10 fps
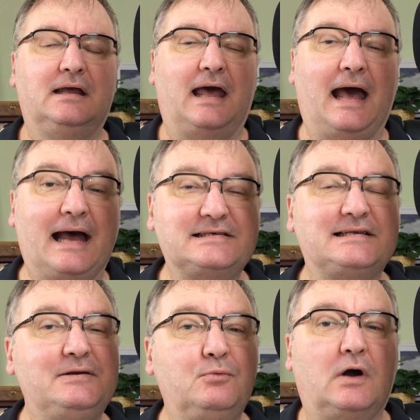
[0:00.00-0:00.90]

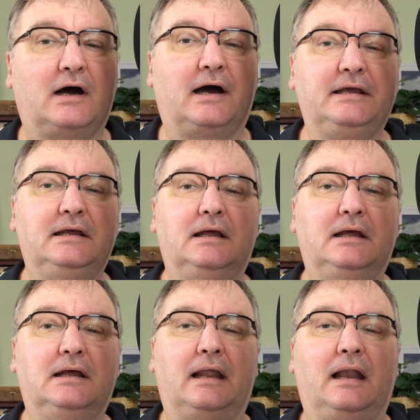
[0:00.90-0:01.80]
Asking why
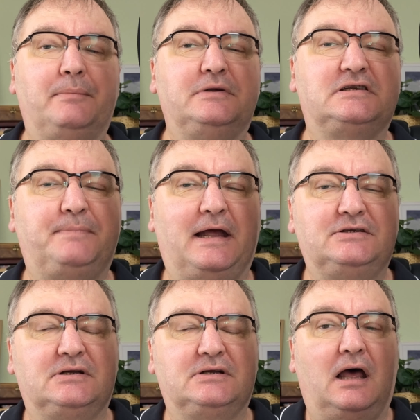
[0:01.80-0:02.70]
let me
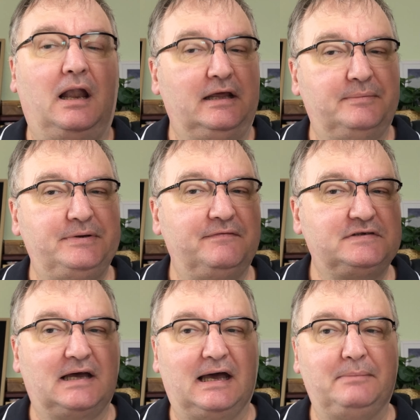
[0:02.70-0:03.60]
spend a little bit of
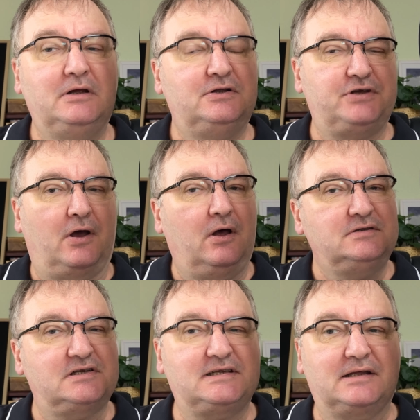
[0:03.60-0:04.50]
time to
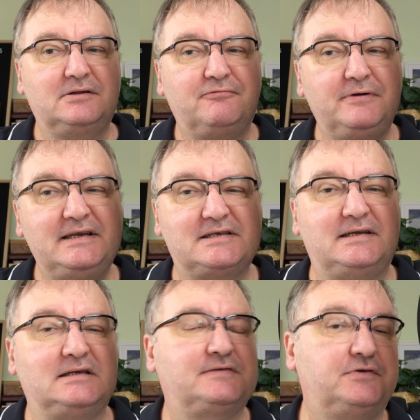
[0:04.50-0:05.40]
understand the
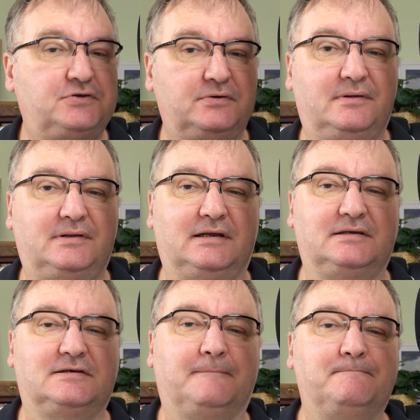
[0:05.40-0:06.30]
reasonings for doing
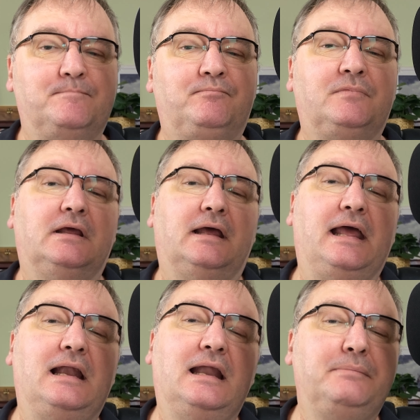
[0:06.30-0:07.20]
things.
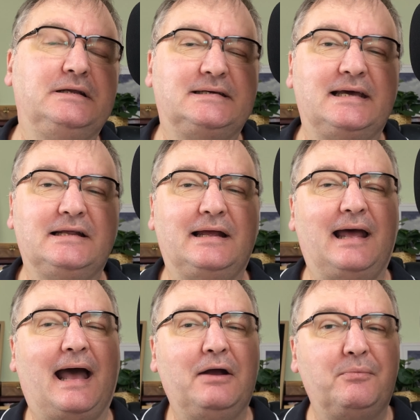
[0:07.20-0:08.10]
It let me take
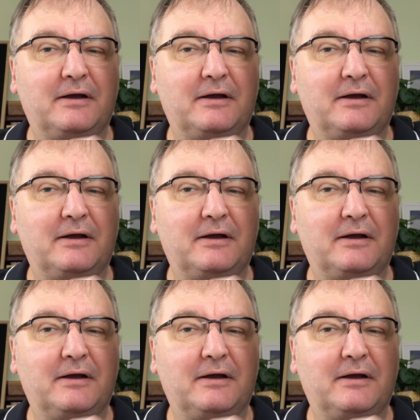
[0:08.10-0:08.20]
out my